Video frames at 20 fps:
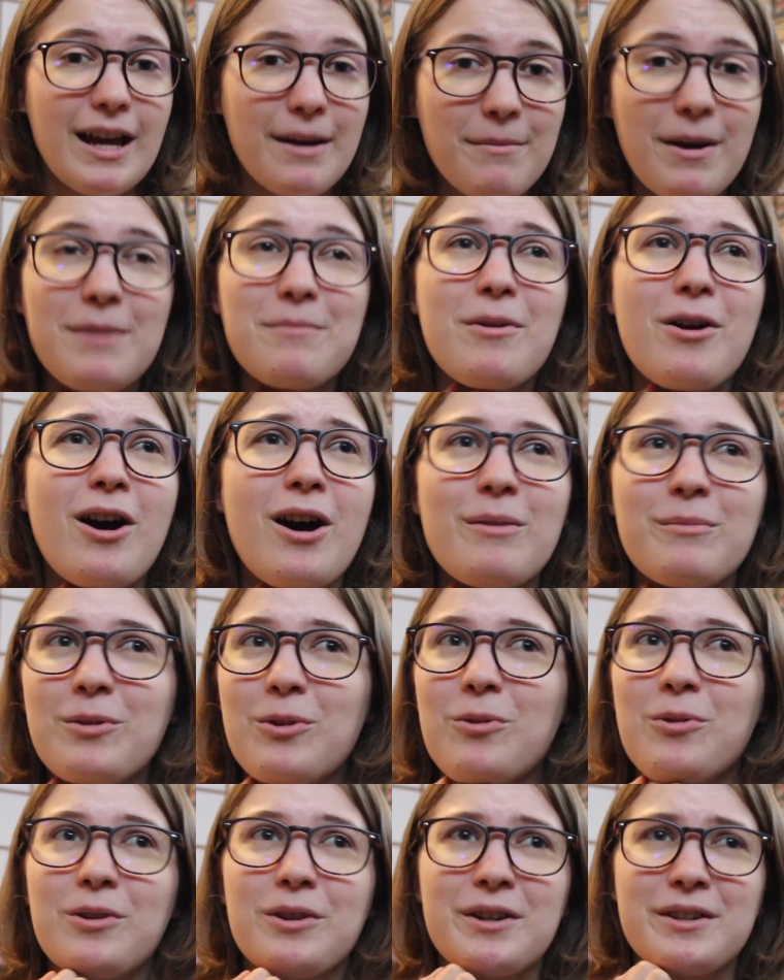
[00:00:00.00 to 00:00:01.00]
get my
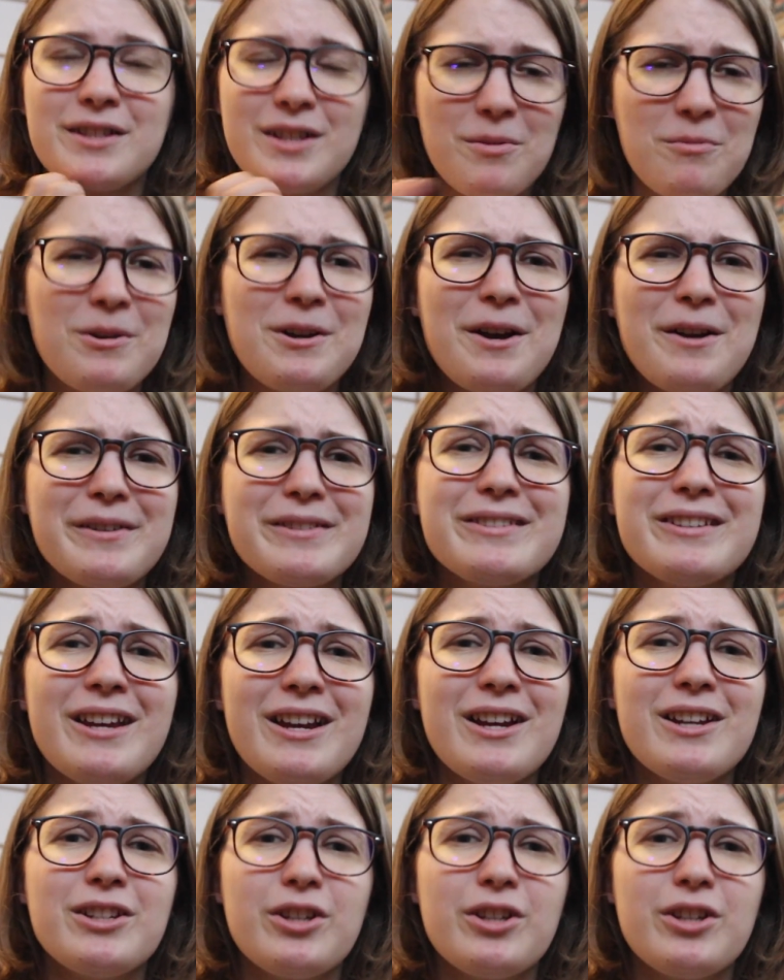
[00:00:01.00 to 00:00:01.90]
mom or someone else